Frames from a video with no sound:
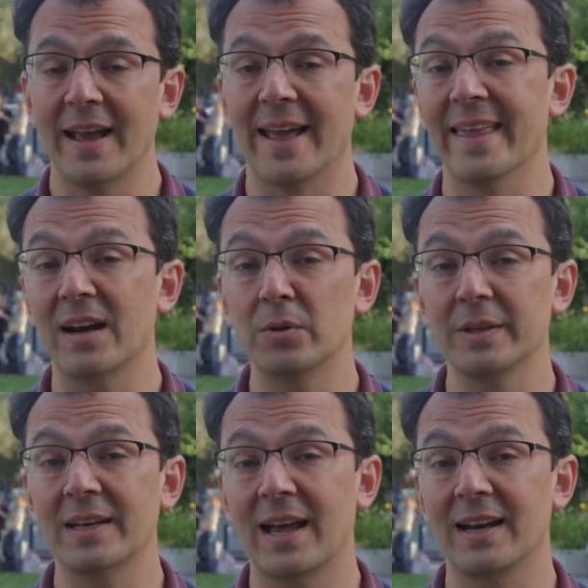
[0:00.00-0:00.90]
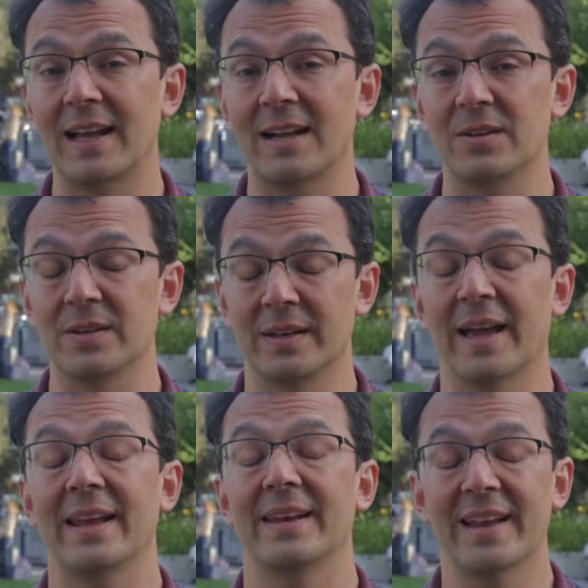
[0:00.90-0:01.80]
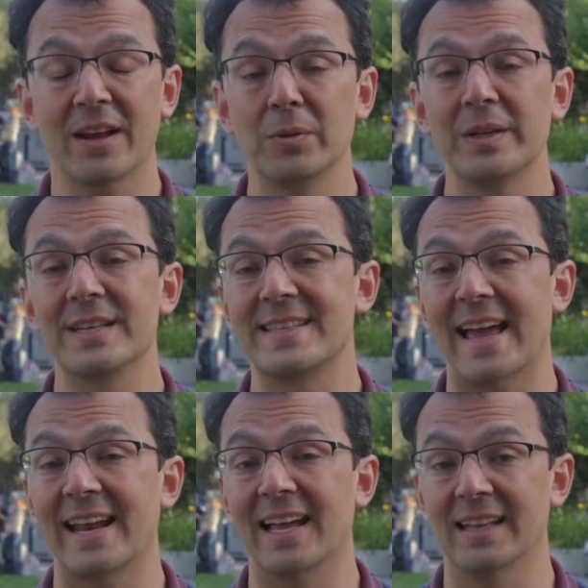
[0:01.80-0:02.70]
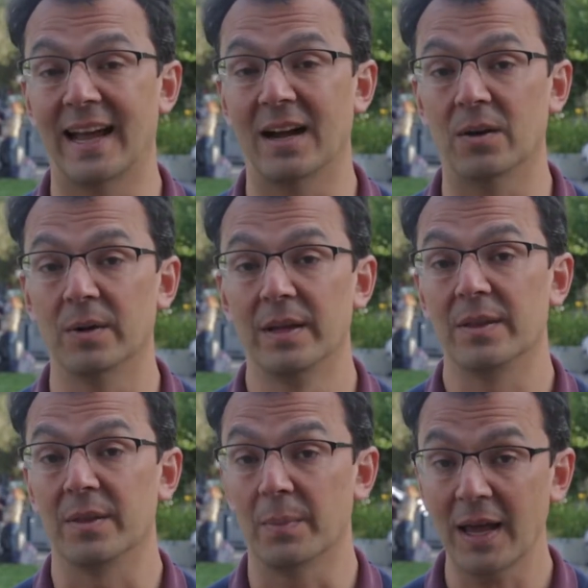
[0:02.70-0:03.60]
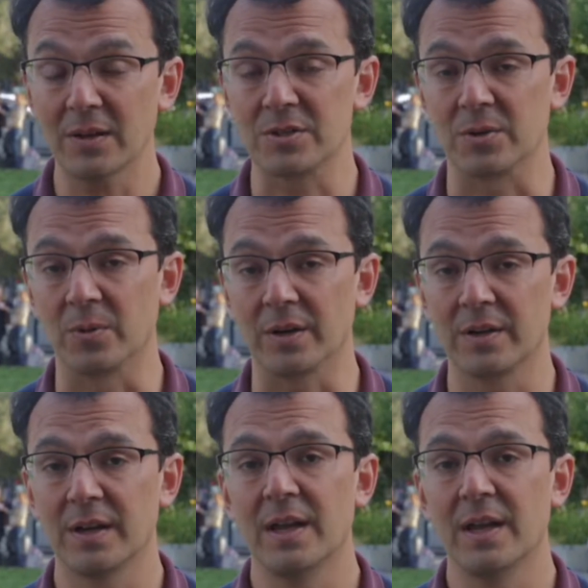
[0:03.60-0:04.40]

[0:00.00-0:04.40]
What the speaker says: And that only not only does that allow the models to work,